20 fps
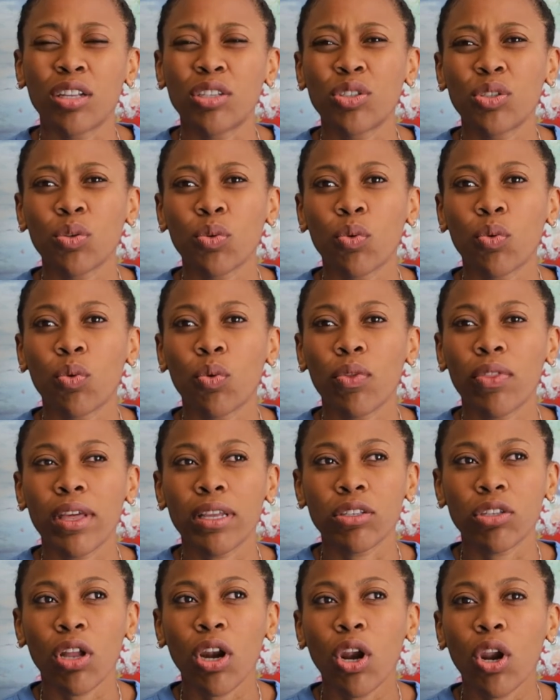So
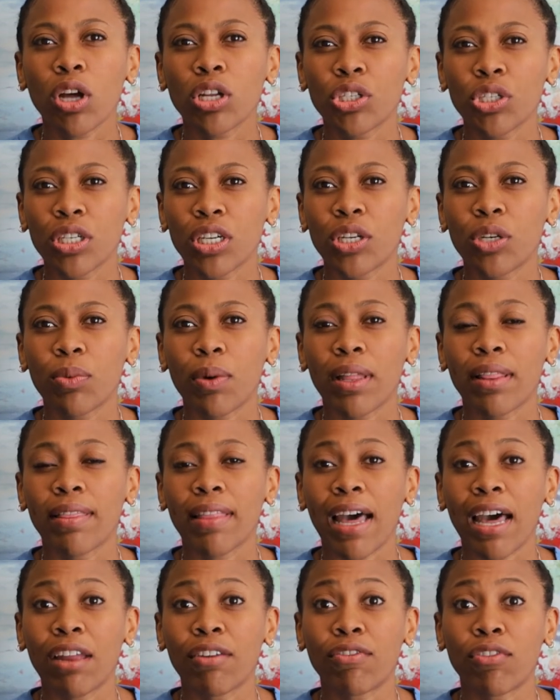there's not a lot you can do on
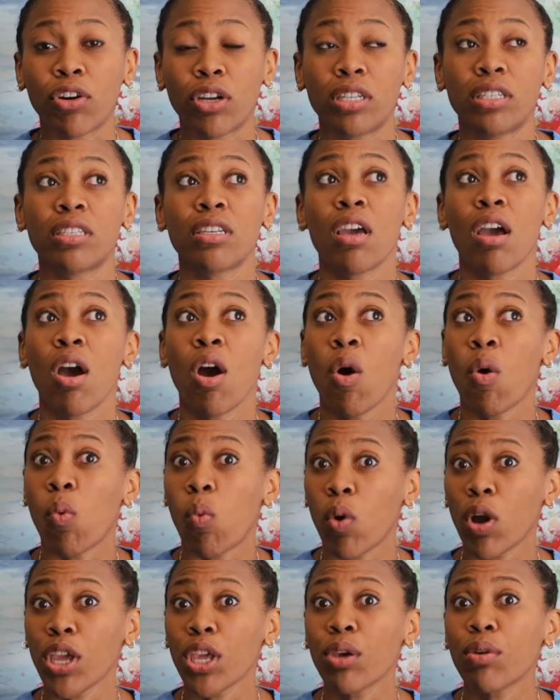that front.
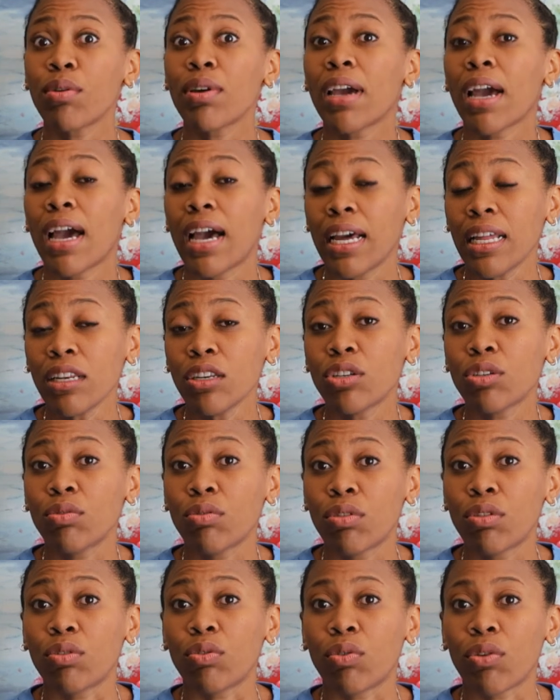What you can
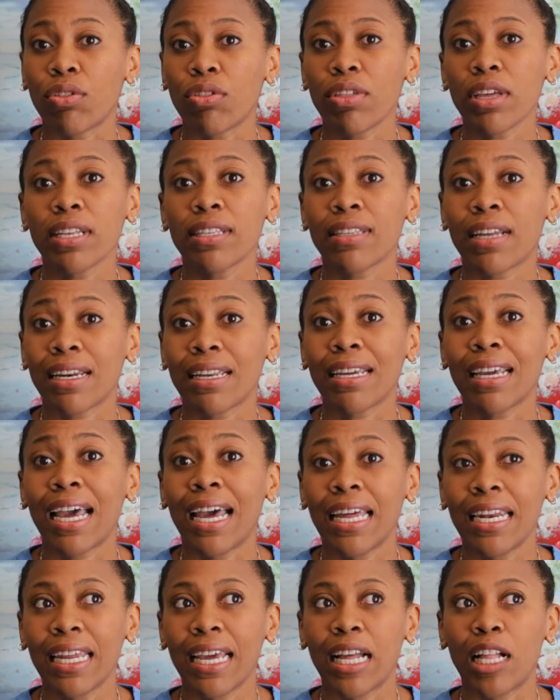do though, things that
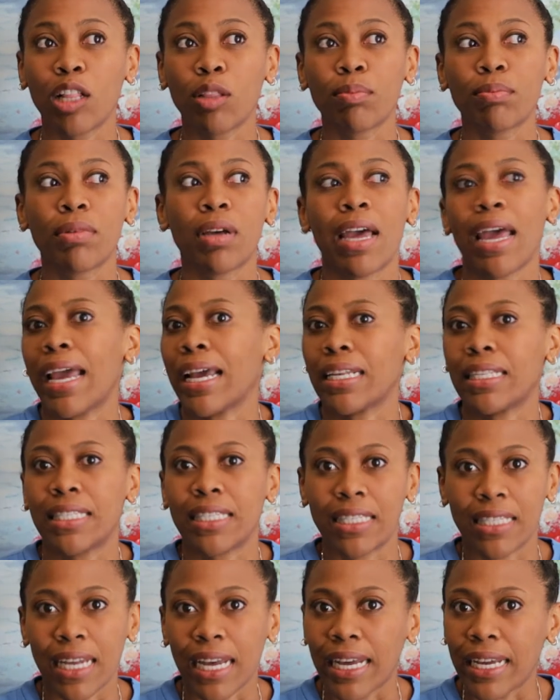can help,
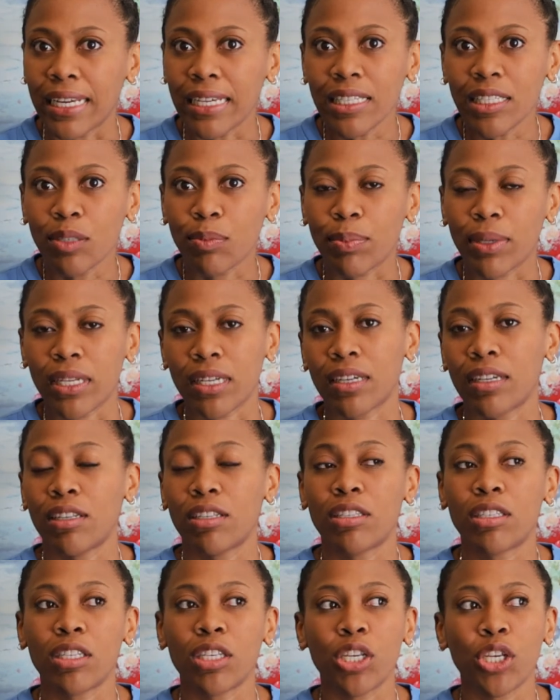exercise,
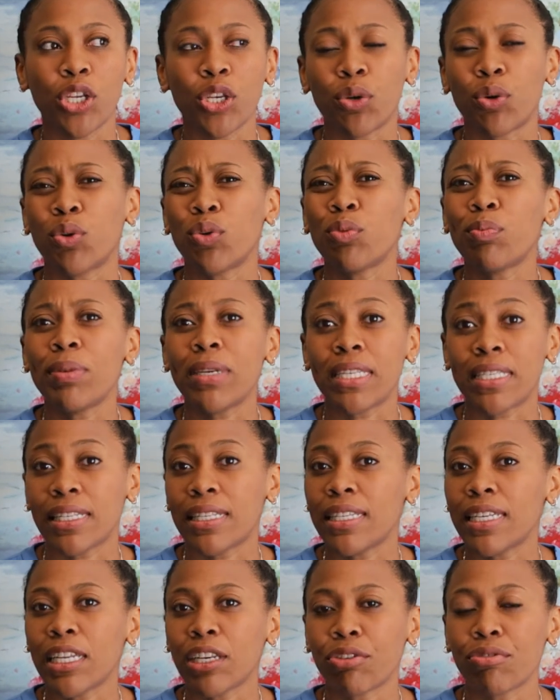because
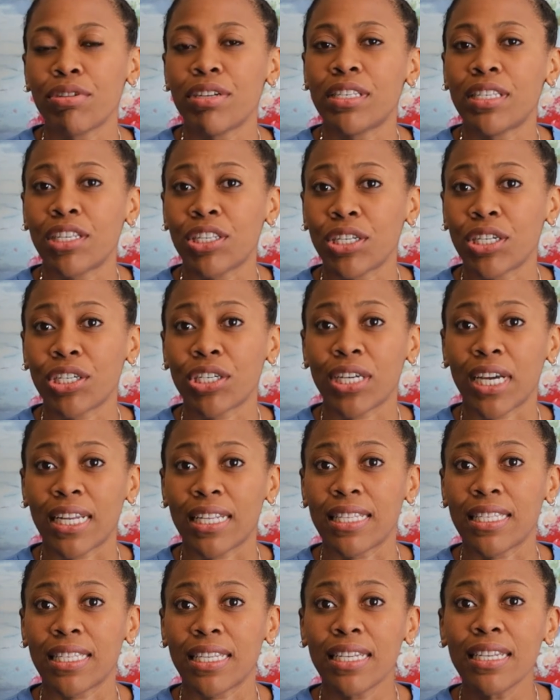obesity increases your
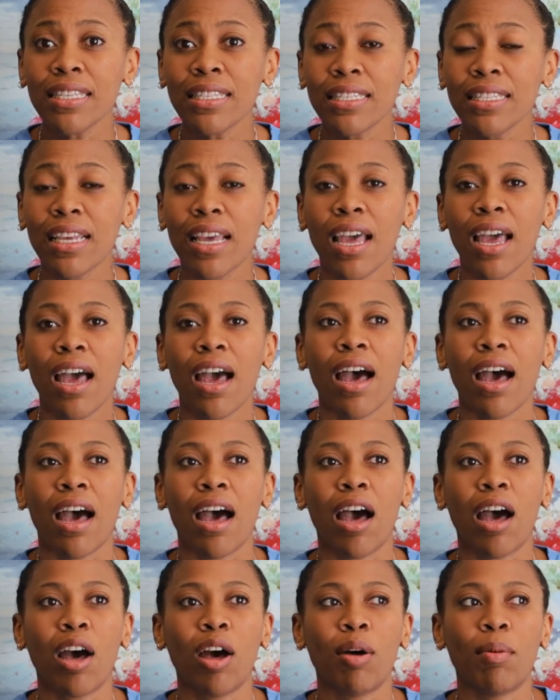chances,
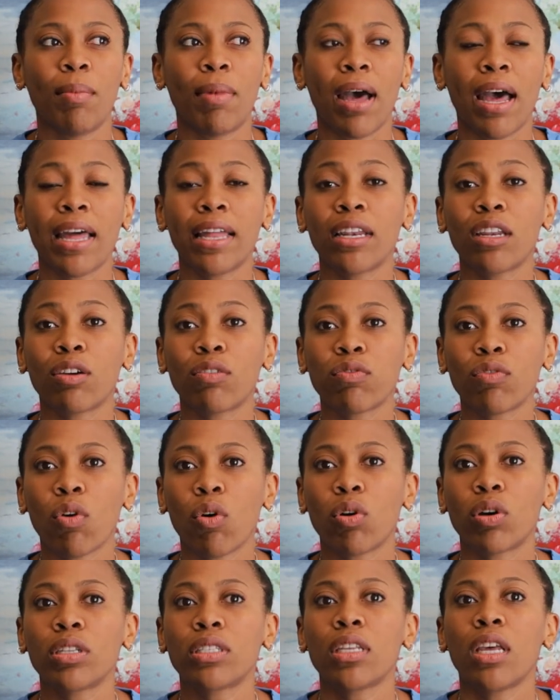and of
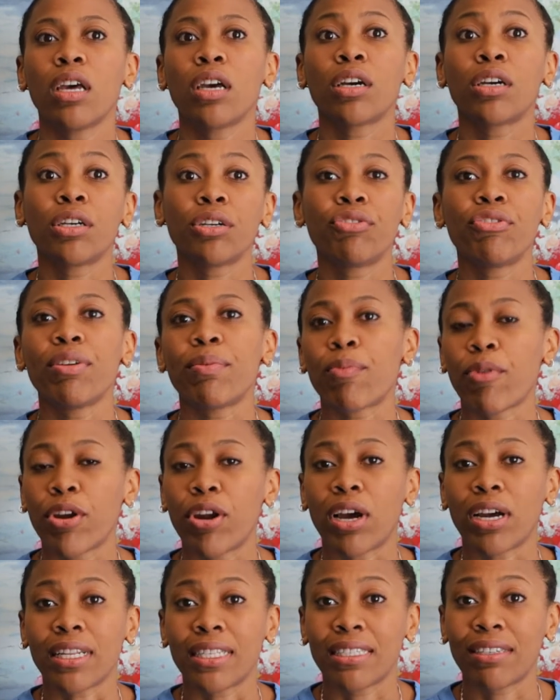course good
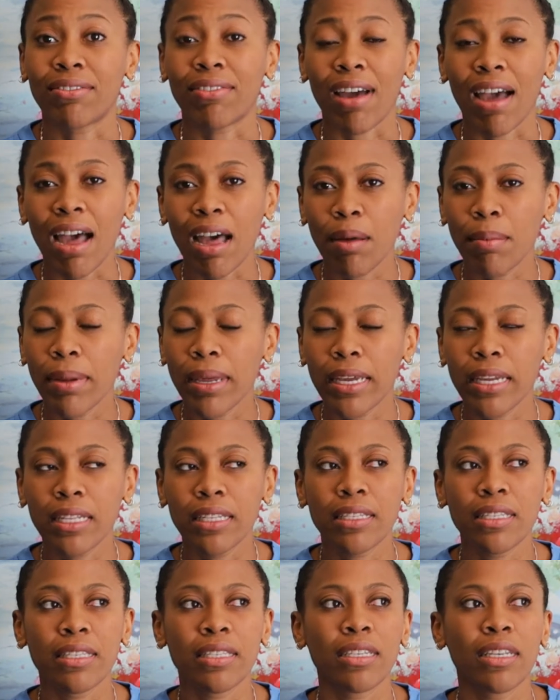reproductive
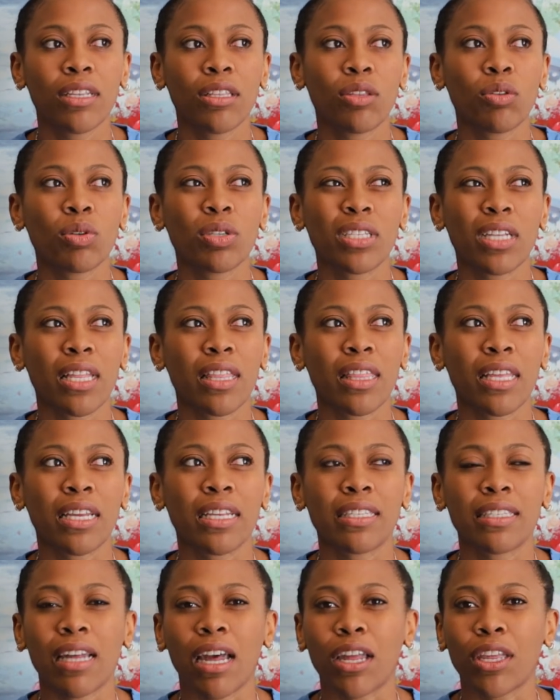habits. Those are
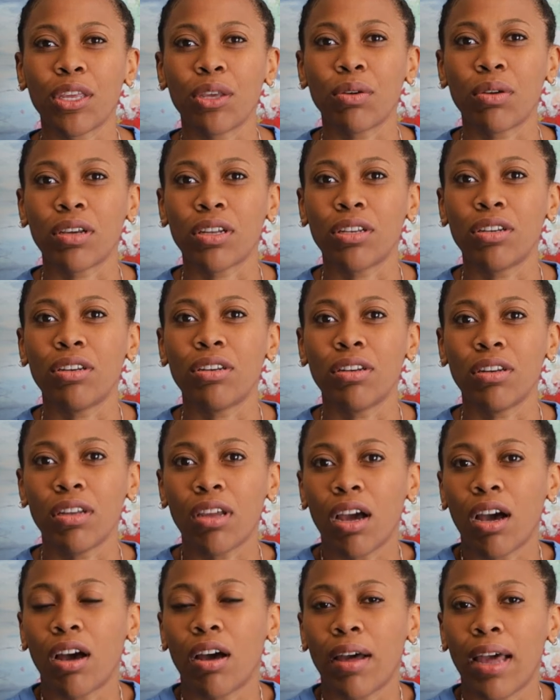things that you could
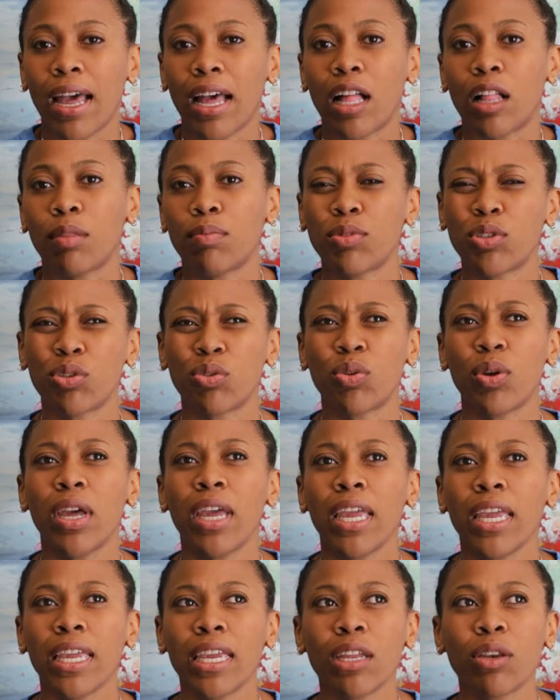help. So
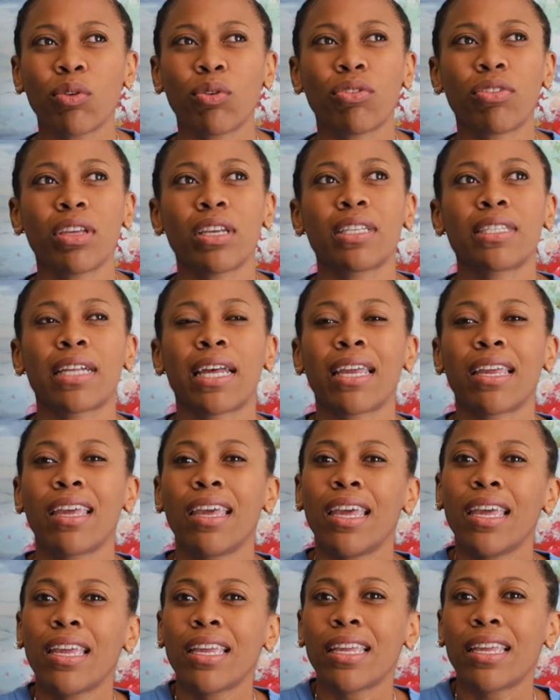things like
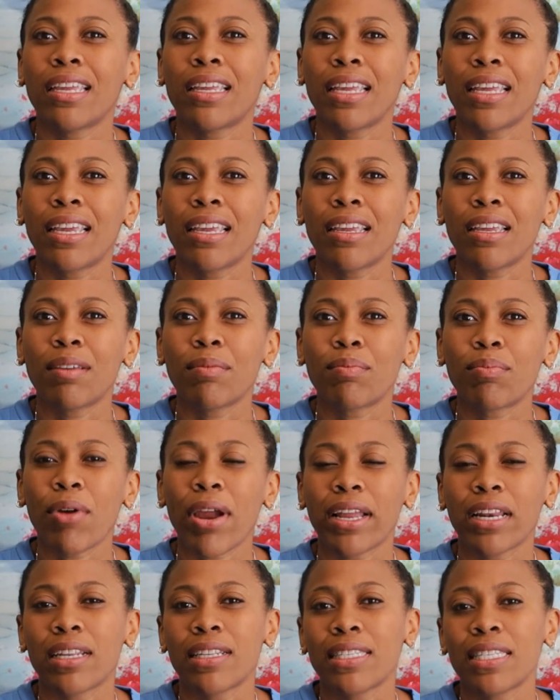
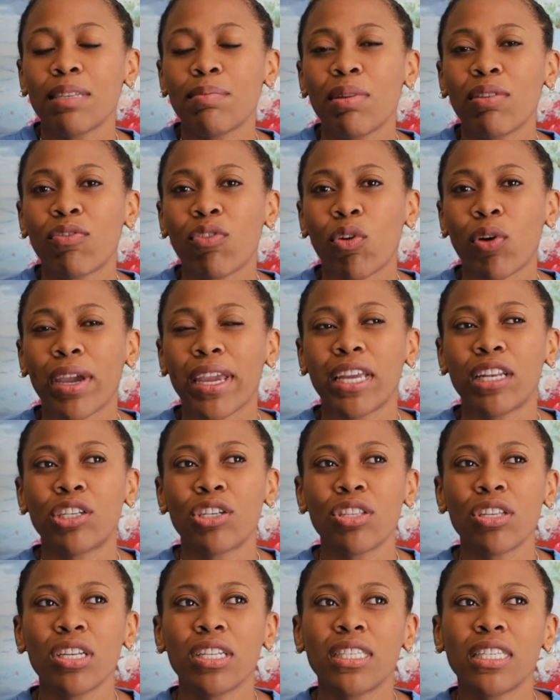pregnancy before
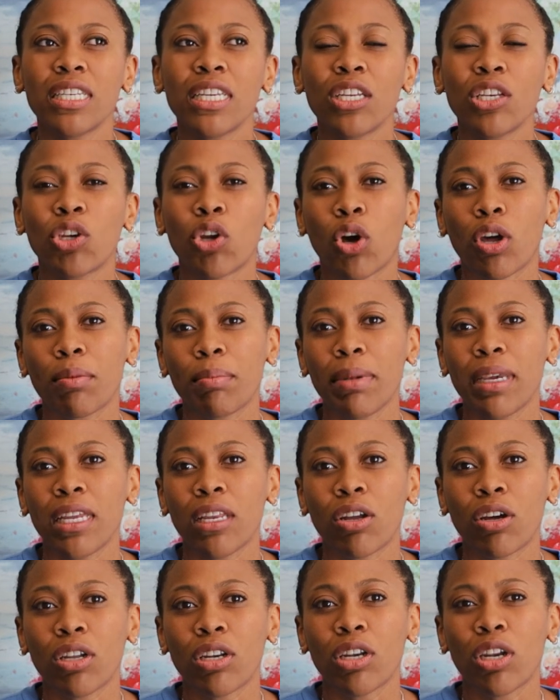age 30, not
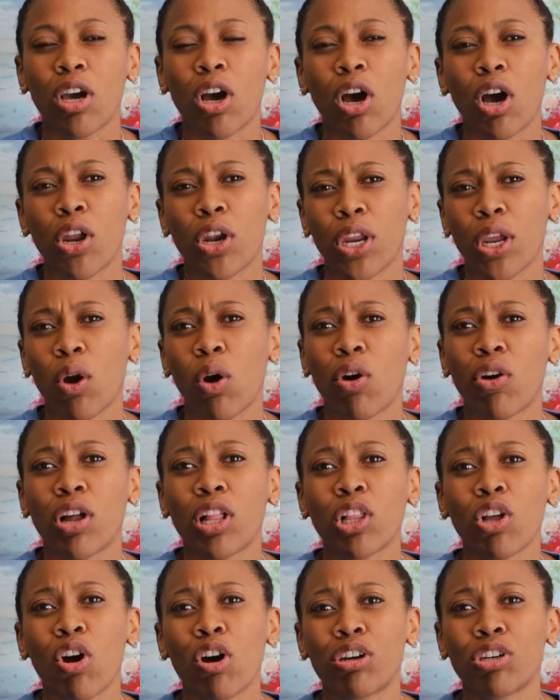being on the
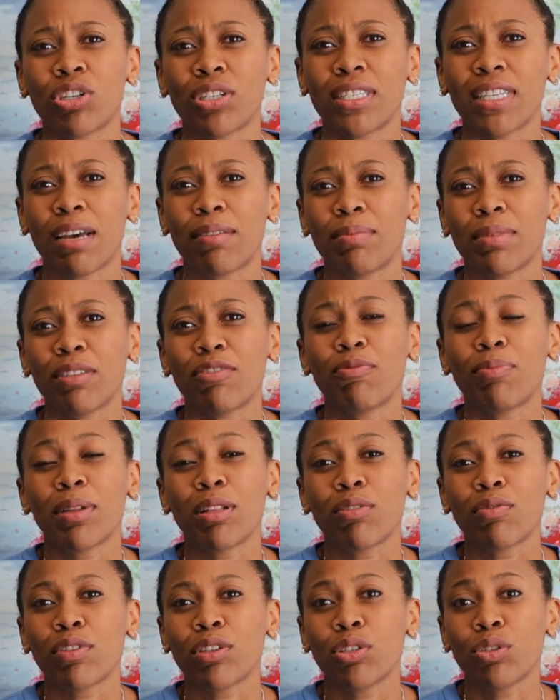oral contraceptive
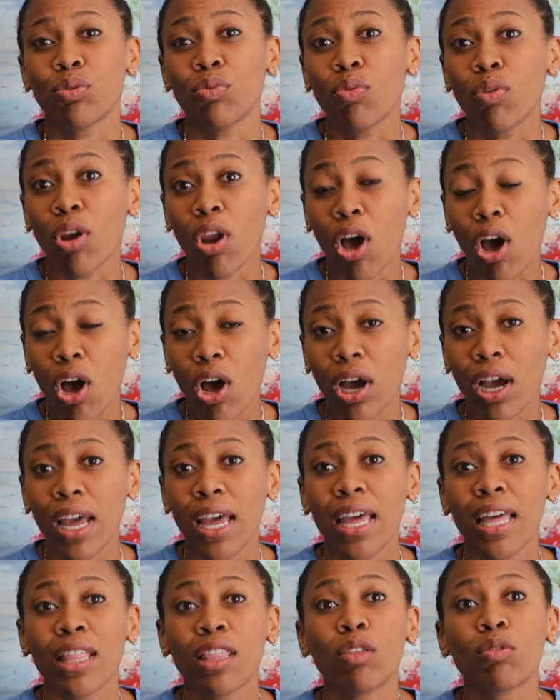pill for too long.
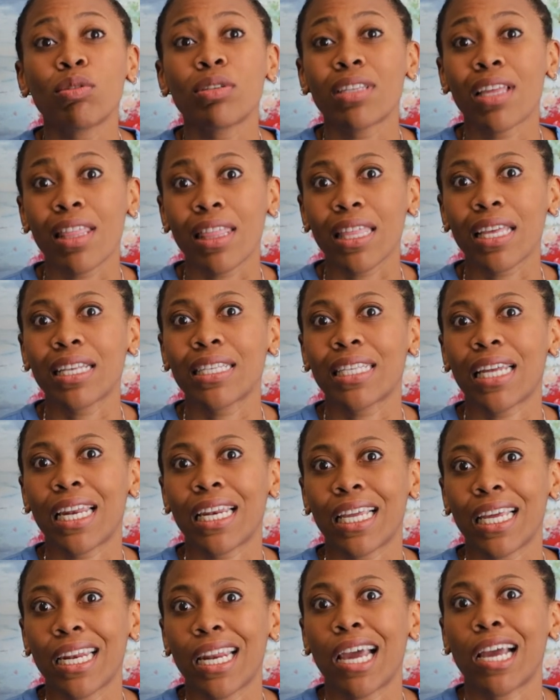Those are things
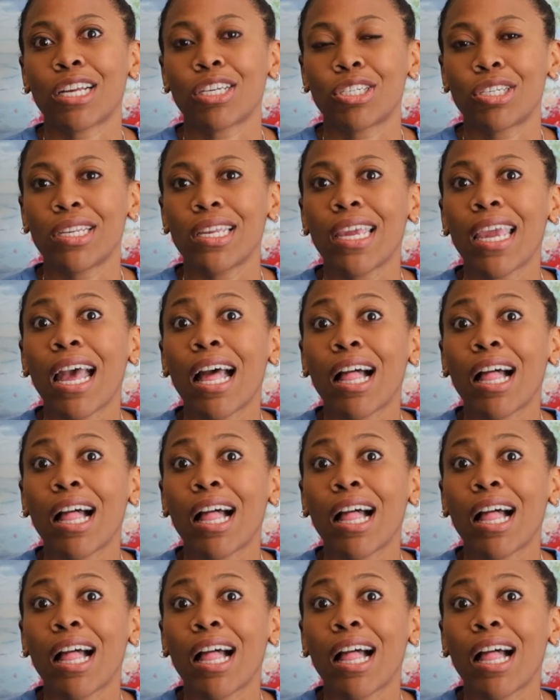that can actually